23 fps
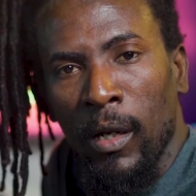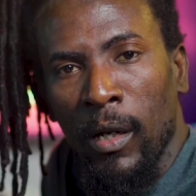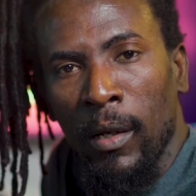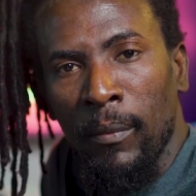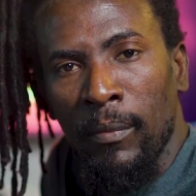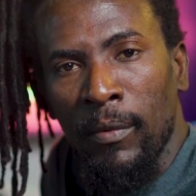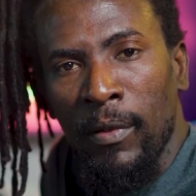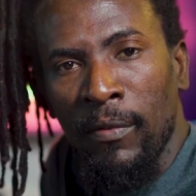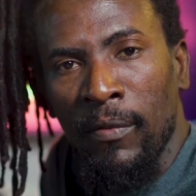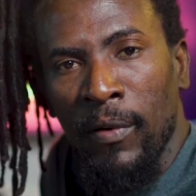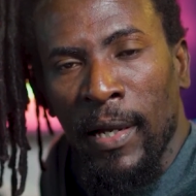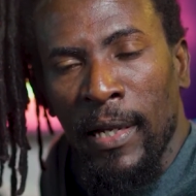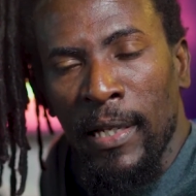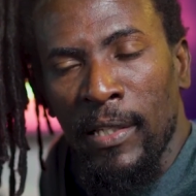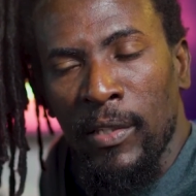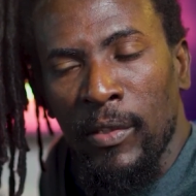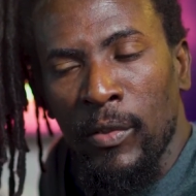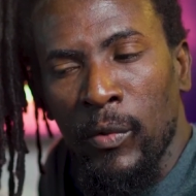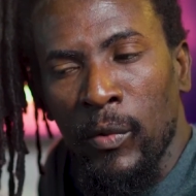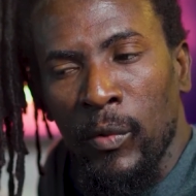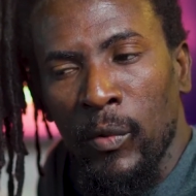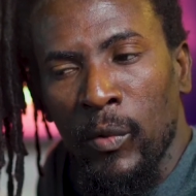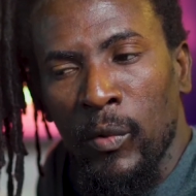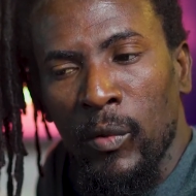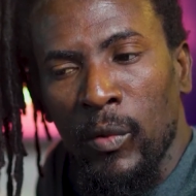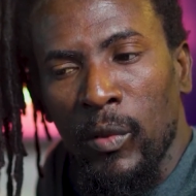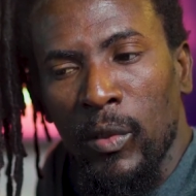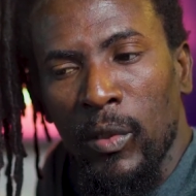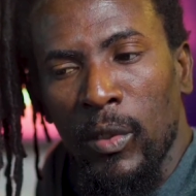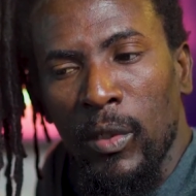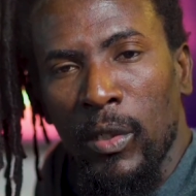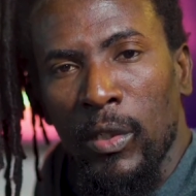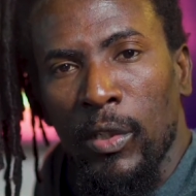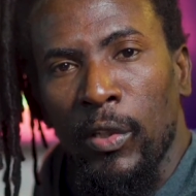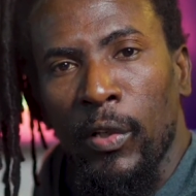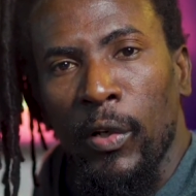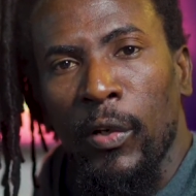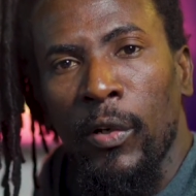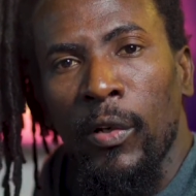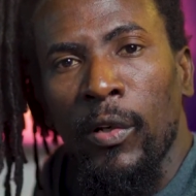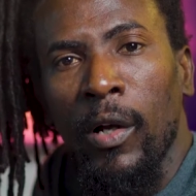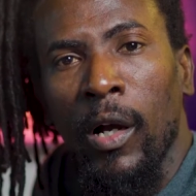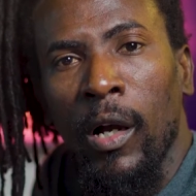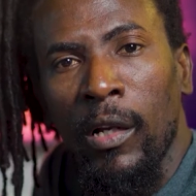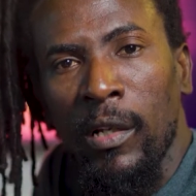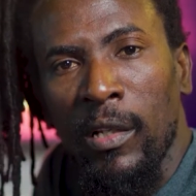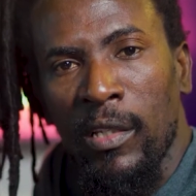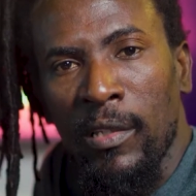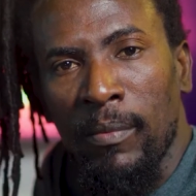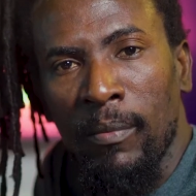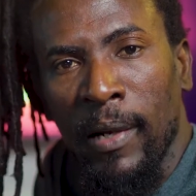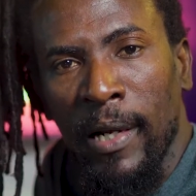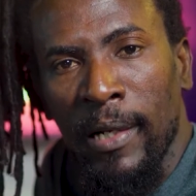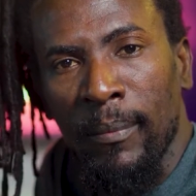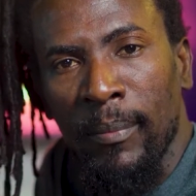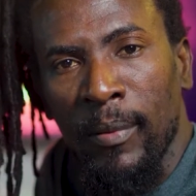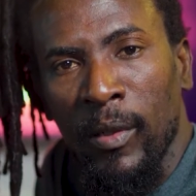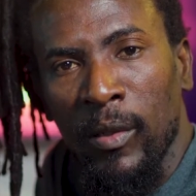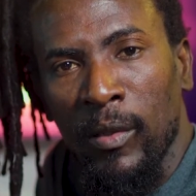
device to turn on the smart plug.